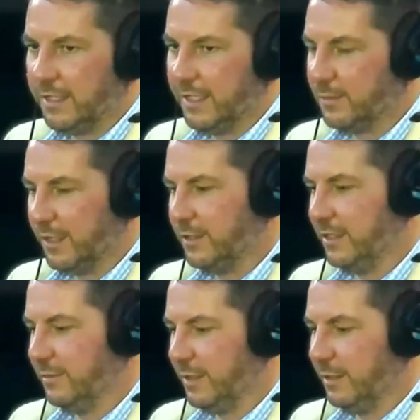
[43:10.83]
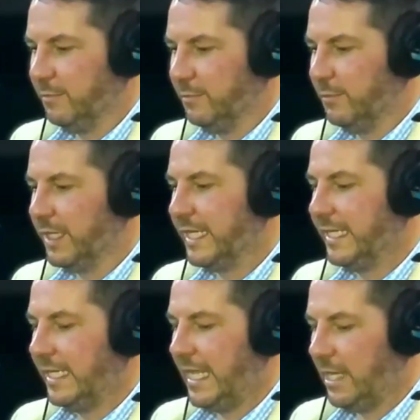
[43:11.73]
Right, and that's why
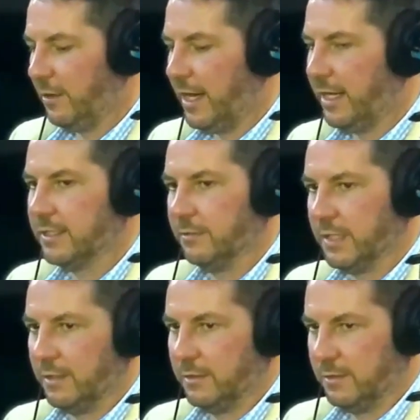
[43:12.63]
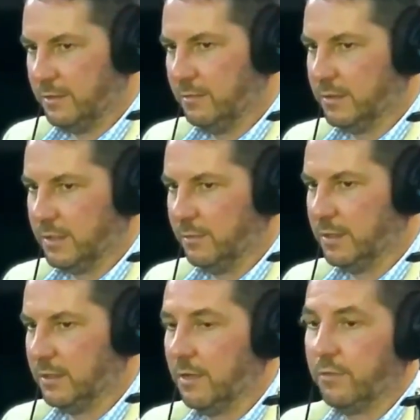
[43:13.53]
when I interact sometimes with
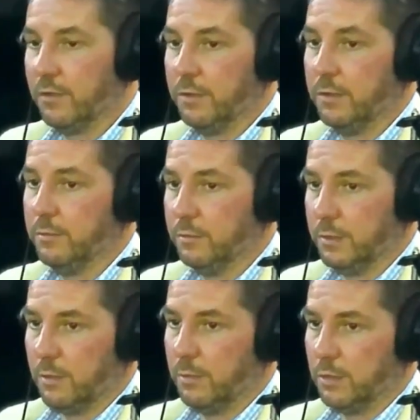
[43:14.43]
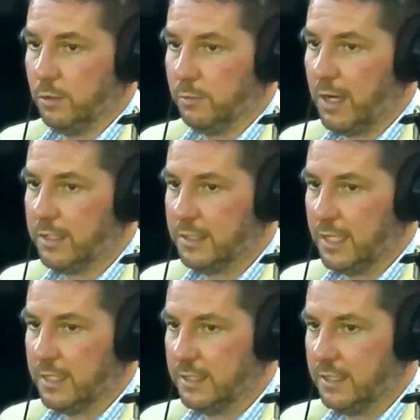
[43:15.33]
someone that's not familiar with the commercial
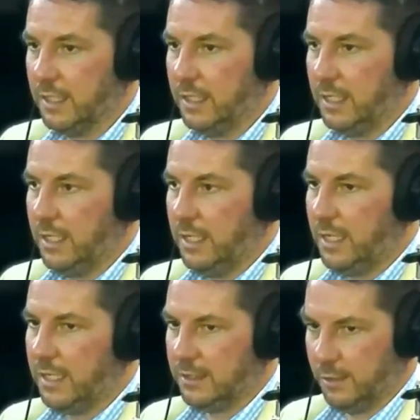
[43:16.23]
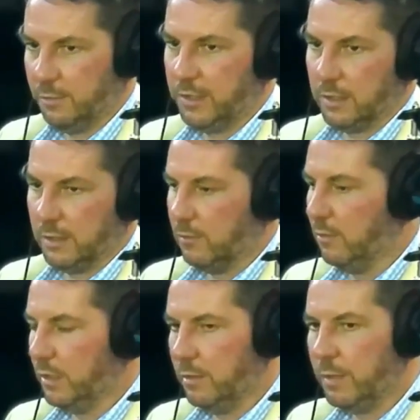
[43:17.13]
process, and to your point, they're
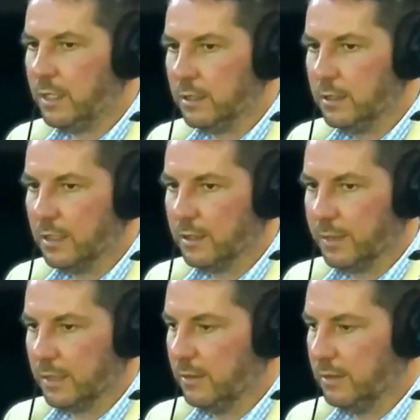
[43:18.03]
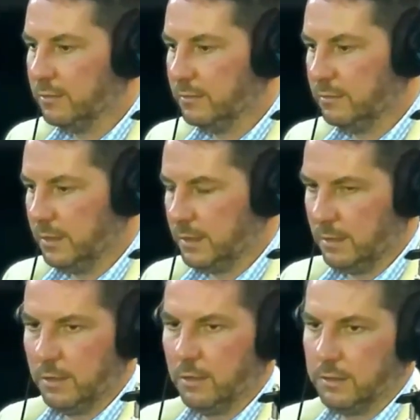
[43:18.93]
like, well, what do you mean? And I'm like, well,
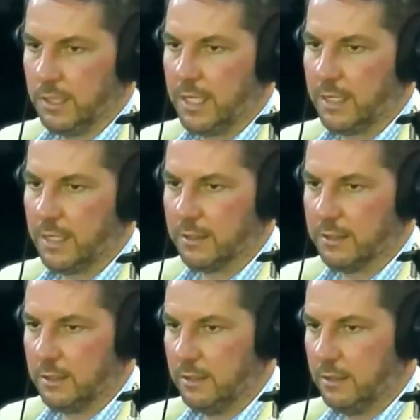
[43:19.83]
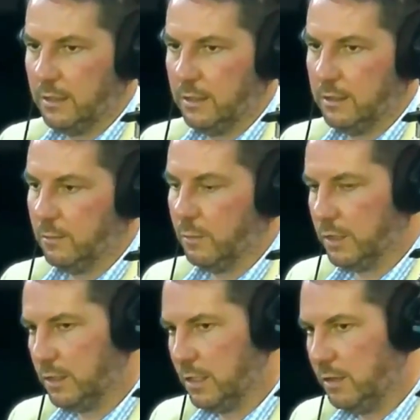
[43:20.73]
the zoning code's X.
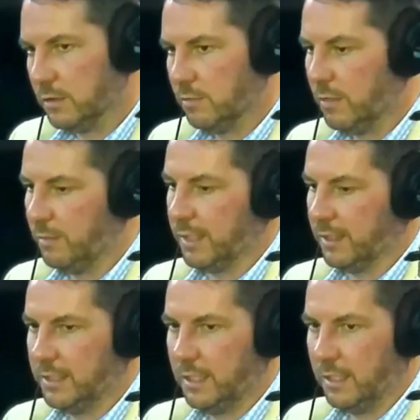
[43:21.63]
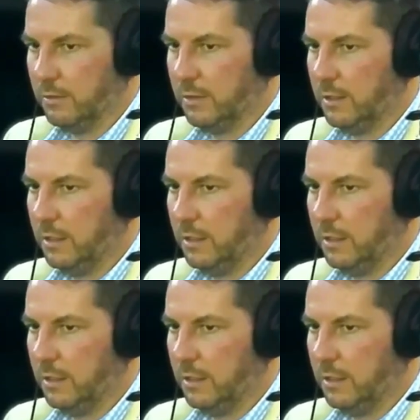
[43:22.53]
What is the use? Well, I'm not going to tell you.